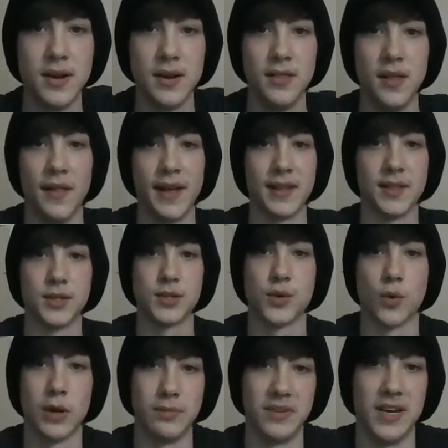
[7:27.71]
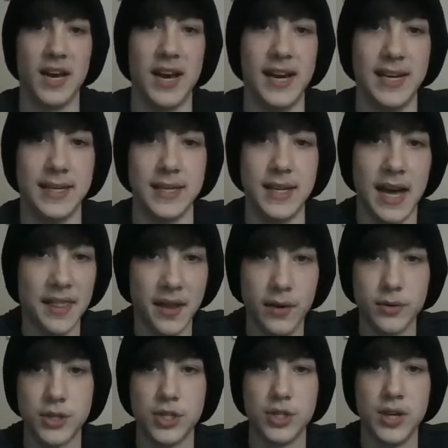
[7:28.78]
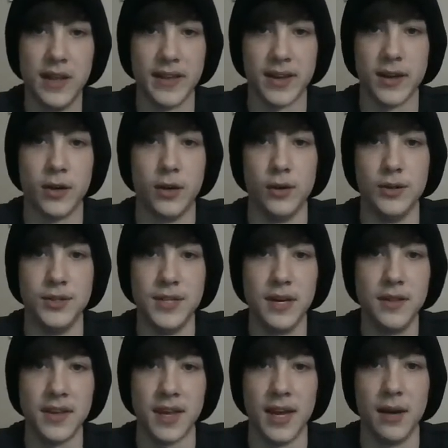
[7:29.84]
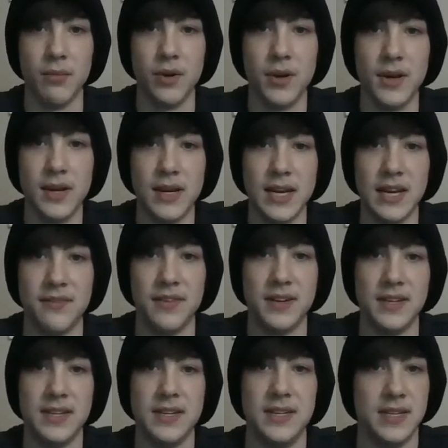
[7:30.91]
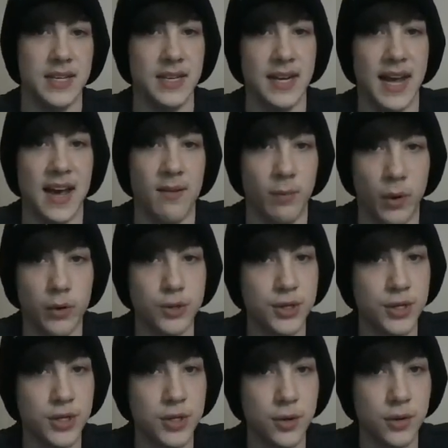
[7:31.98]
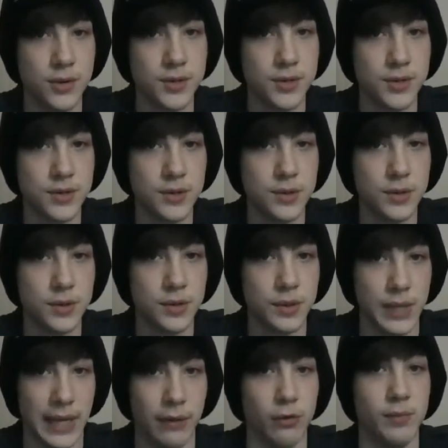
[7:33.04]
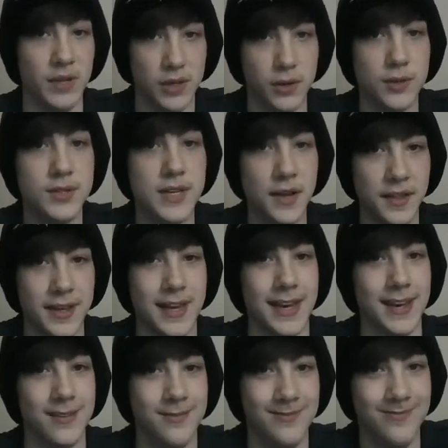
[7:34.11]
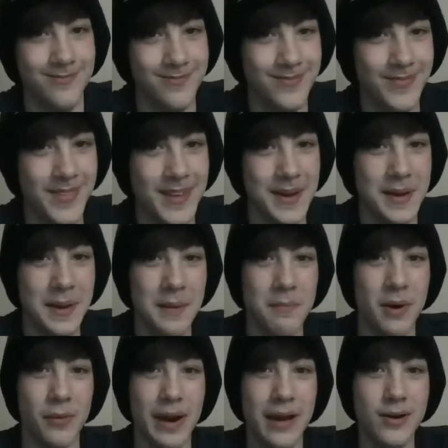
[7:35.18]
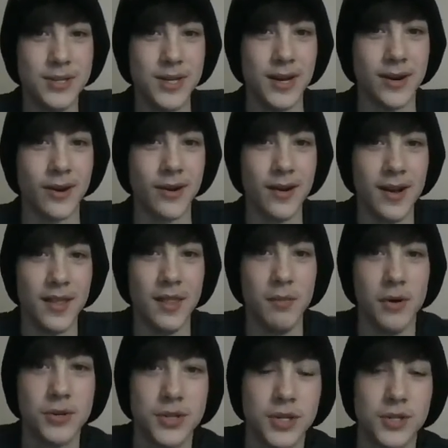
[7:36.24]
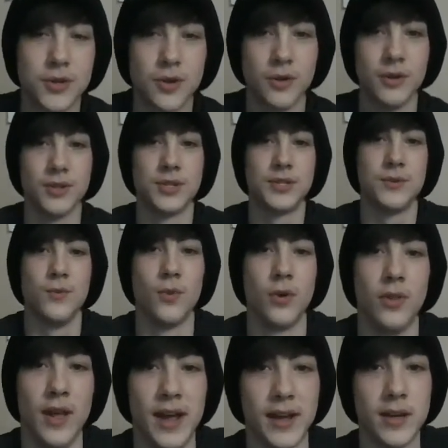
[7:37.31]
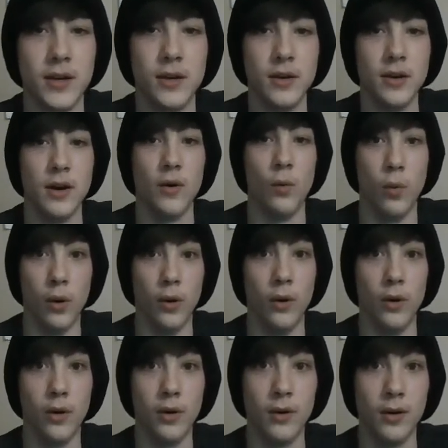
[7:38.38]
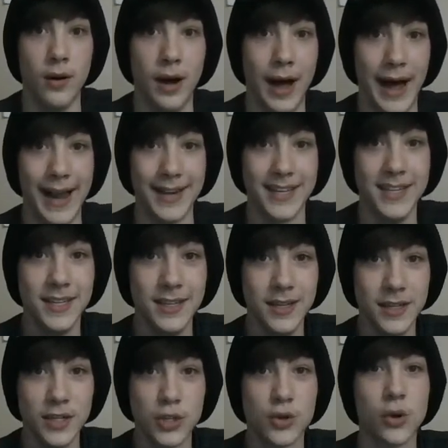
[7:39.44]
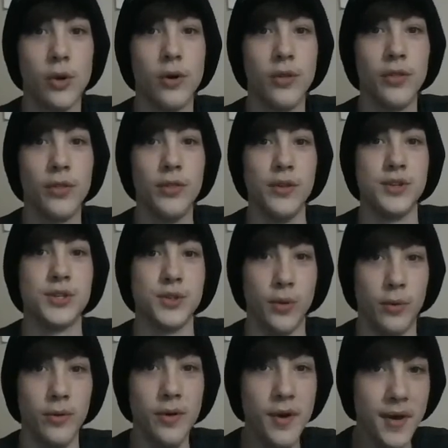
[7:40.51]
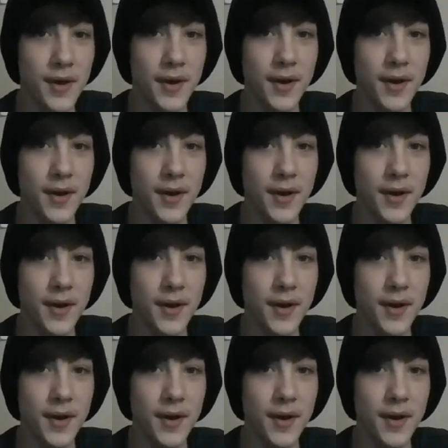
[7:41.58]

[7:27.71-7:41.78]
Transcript: I liked the story behind it. I thought it was a good Zelda game. If it didn't have motion controls, it would be a good Zelda game. But when I was younger, the motion controls were like, whoa, I can control the sword?